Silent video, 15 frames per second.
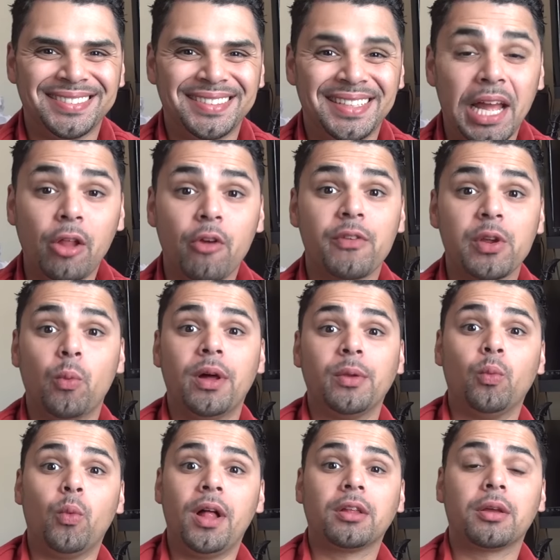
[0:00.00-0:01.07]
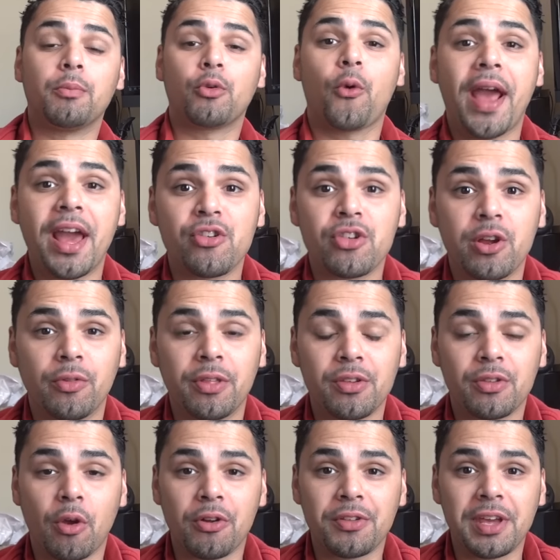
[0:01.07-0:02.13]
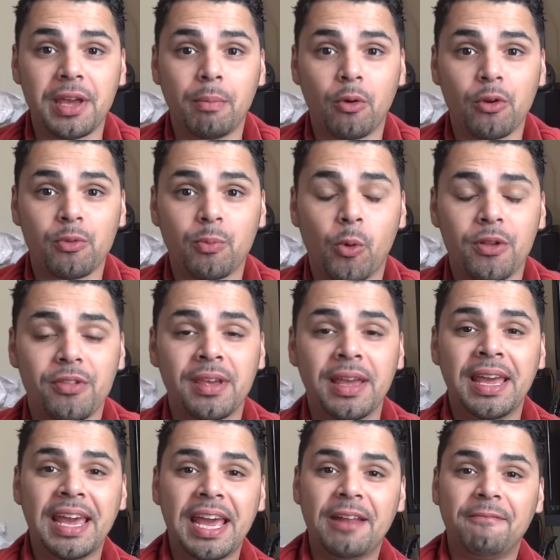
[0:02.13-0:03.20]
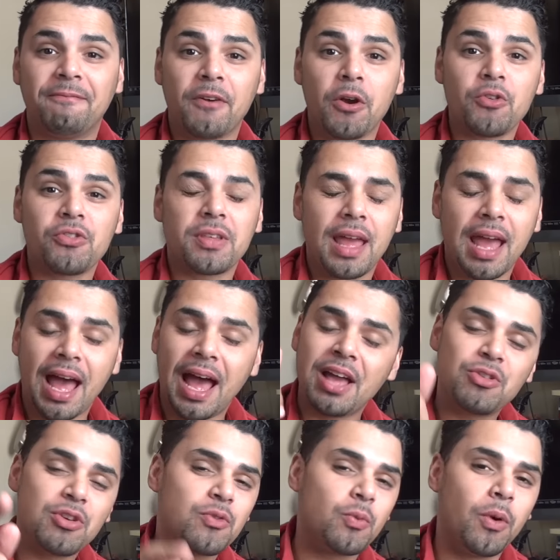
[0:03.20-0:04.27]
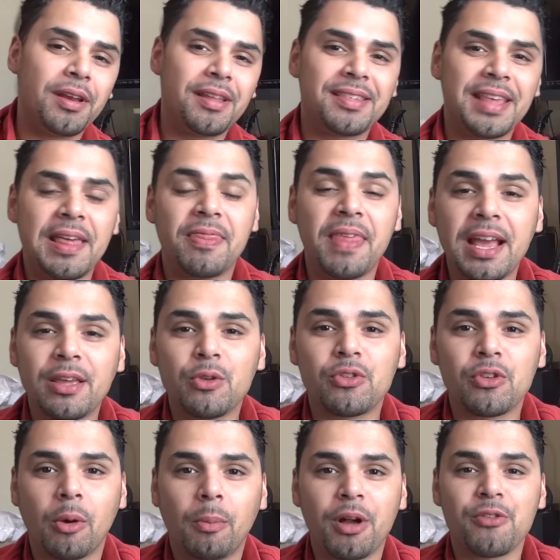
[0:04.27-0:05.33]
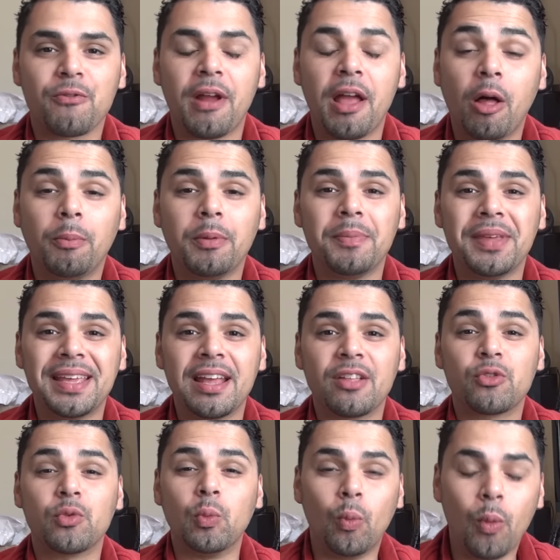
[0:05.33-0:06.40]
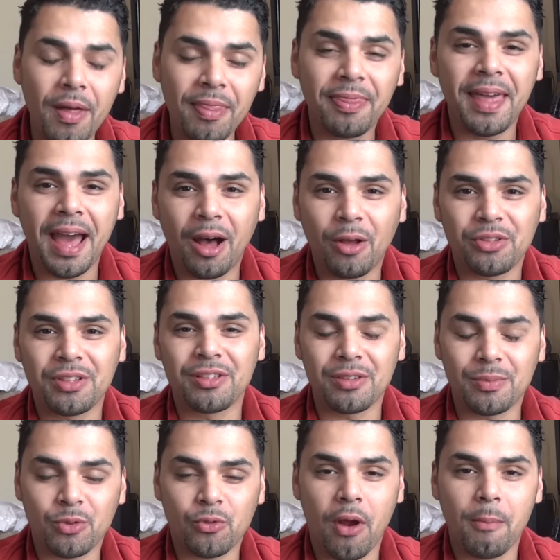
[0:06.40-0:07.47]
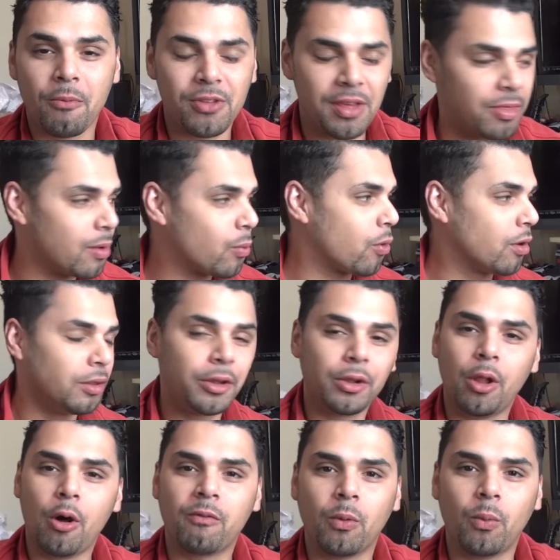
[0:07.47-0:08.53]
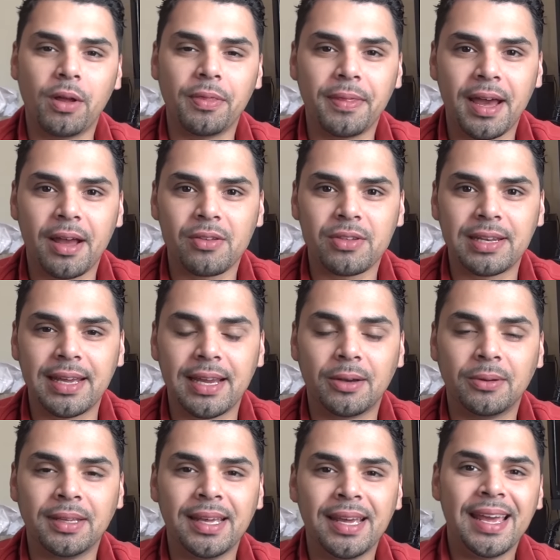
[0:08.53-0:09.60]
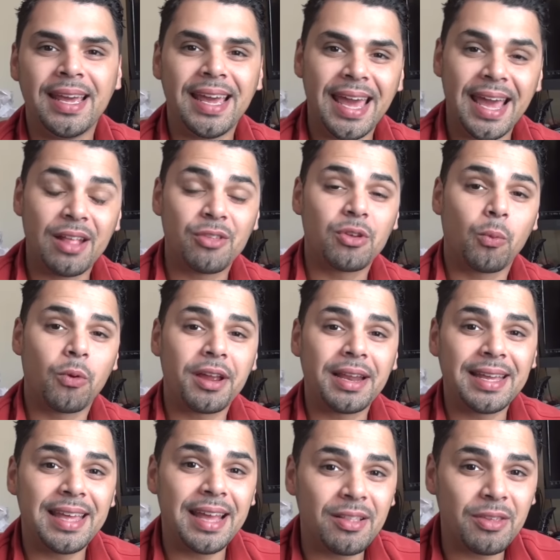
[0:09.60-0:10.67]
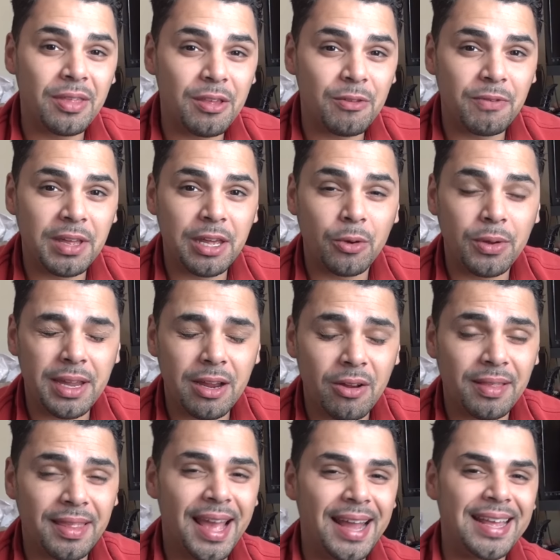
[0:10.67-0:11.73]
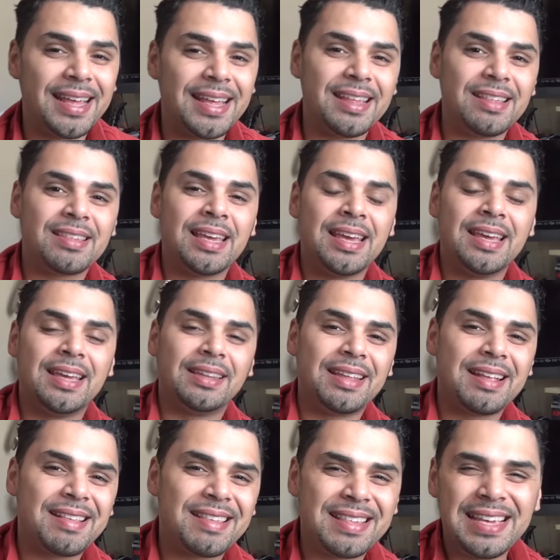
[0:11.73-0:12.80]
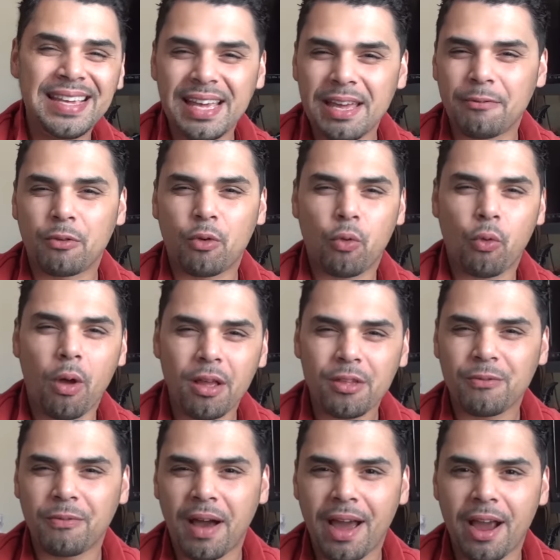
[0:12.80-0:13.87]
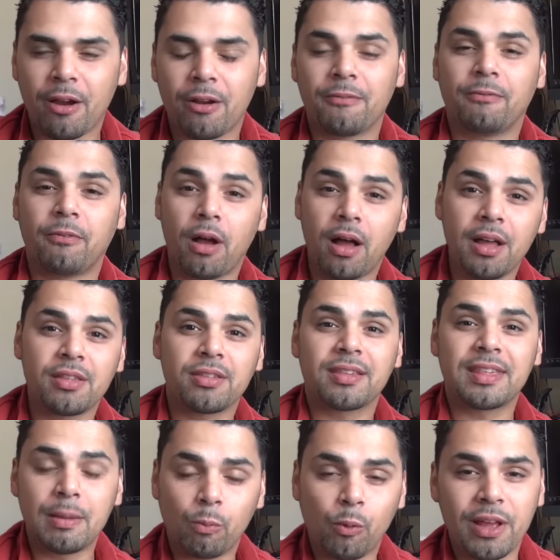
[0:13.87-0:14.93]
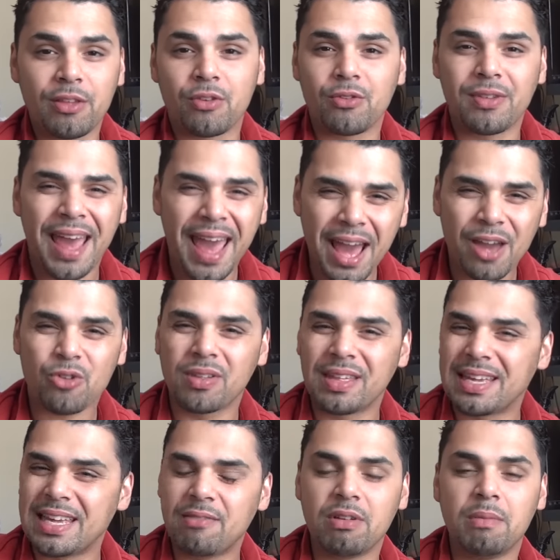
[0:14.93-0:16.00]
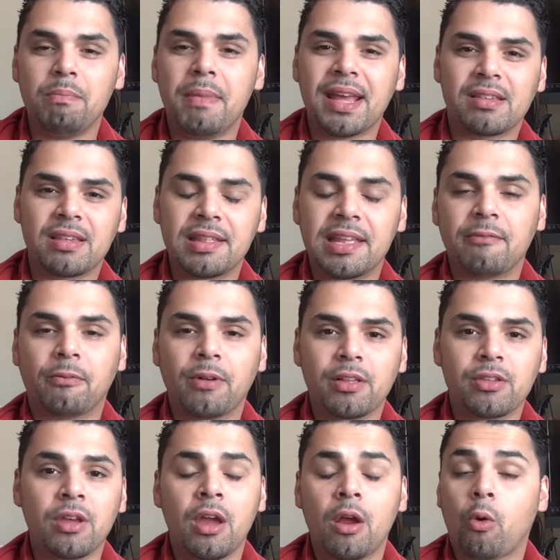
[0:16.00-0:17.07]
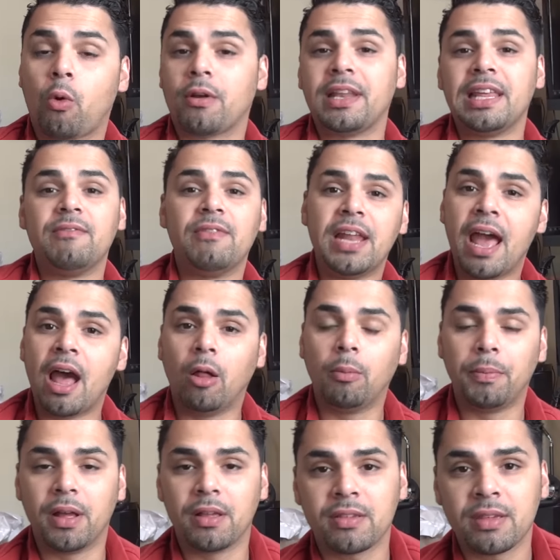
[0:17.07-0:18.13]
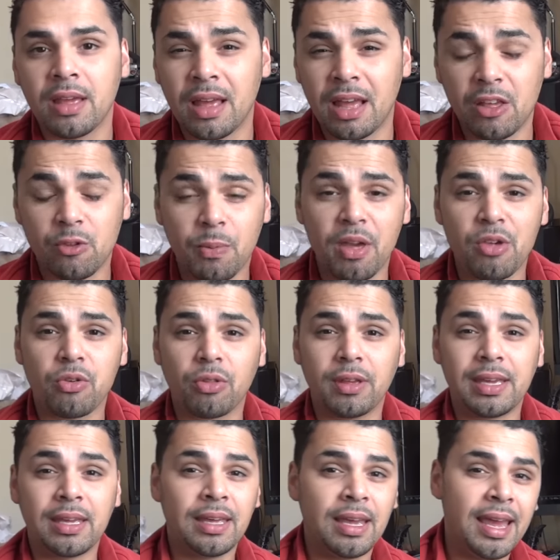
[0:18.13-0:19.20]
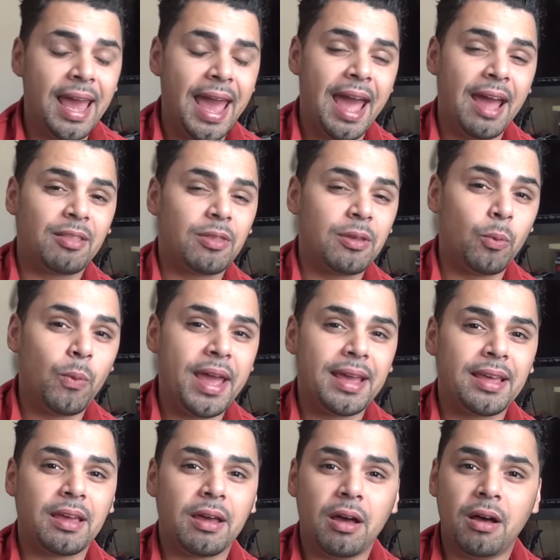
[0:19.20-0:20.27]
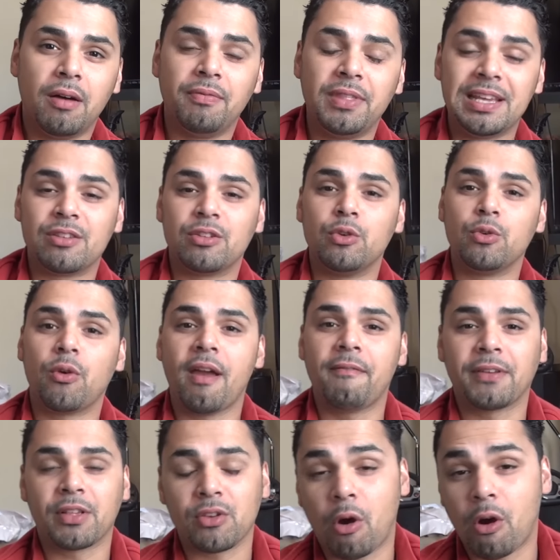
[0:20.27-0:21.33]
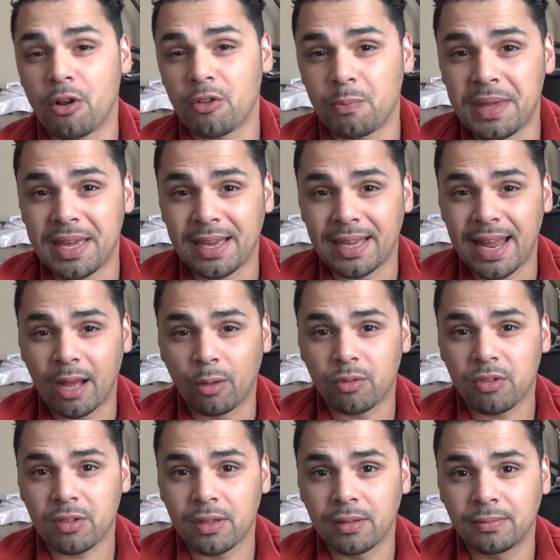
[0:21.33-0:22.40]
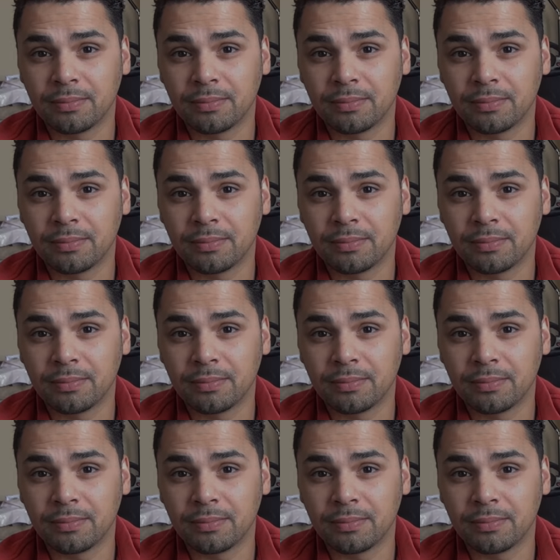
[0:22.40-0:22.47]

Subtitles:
Hello everyone, welcome. Crash here. This is RTA Motorsports. And first, I just want to say thank you so much for helping me get to 1,000 subscribers. I think we're a little over 1,000 now. And so we're going to get to this video here, and that is, let's see if Crossfire for us sim racers actually even makes a difference or can even help us, especially at the wake of these new graphics cards being announced.